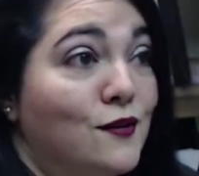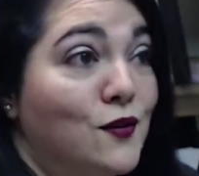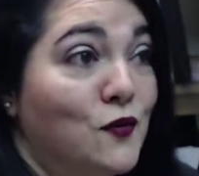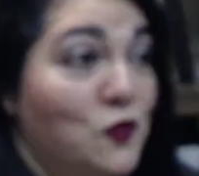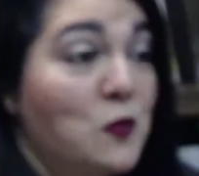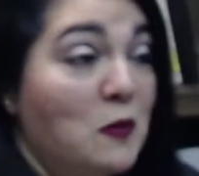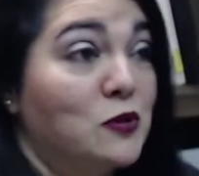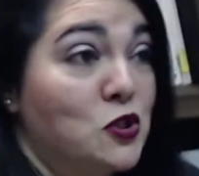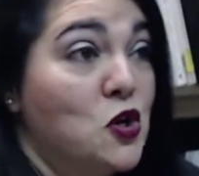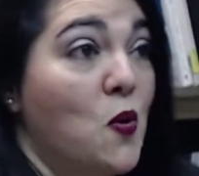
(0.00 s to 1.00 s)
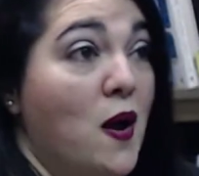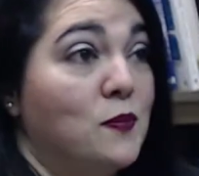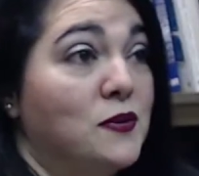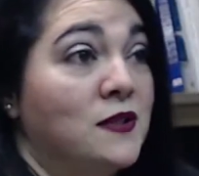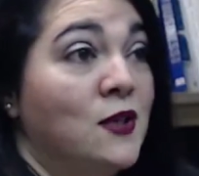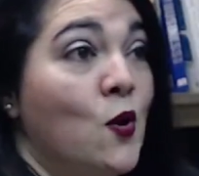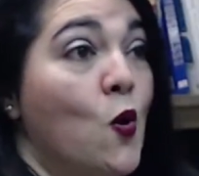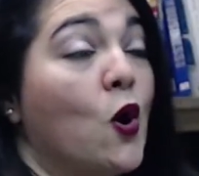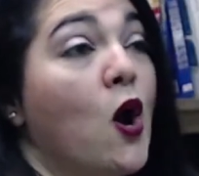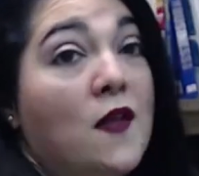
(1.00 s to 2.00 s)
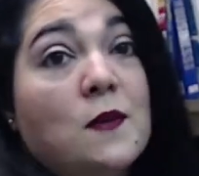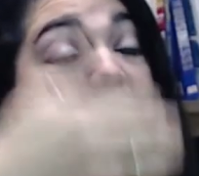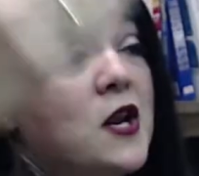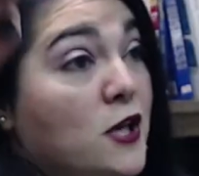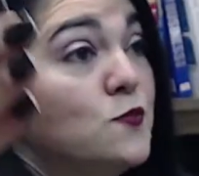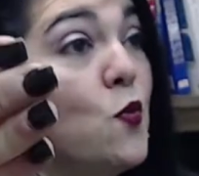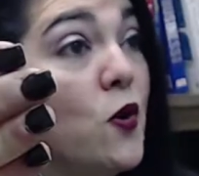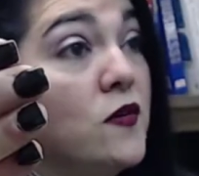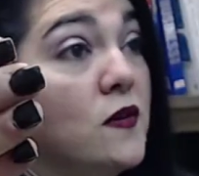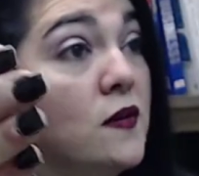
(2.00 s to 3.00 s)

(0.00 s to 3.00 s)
for the people to show up, or got them the next port,